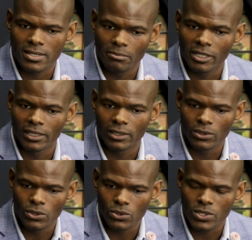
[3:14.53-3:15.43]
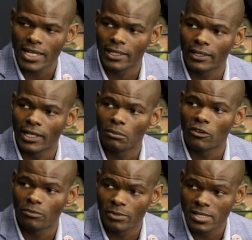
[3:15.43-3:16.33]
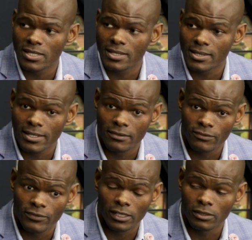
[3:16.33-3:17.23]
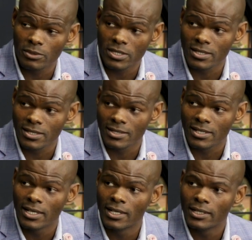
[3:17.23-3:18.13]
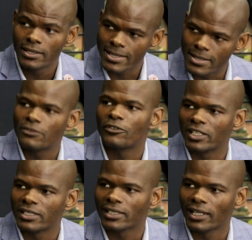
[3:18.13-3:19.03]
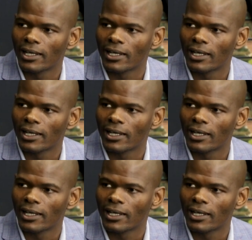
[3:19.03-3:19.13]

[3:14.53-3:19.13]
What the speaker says: somebody who's had a number of businesses and failed businesses, there's different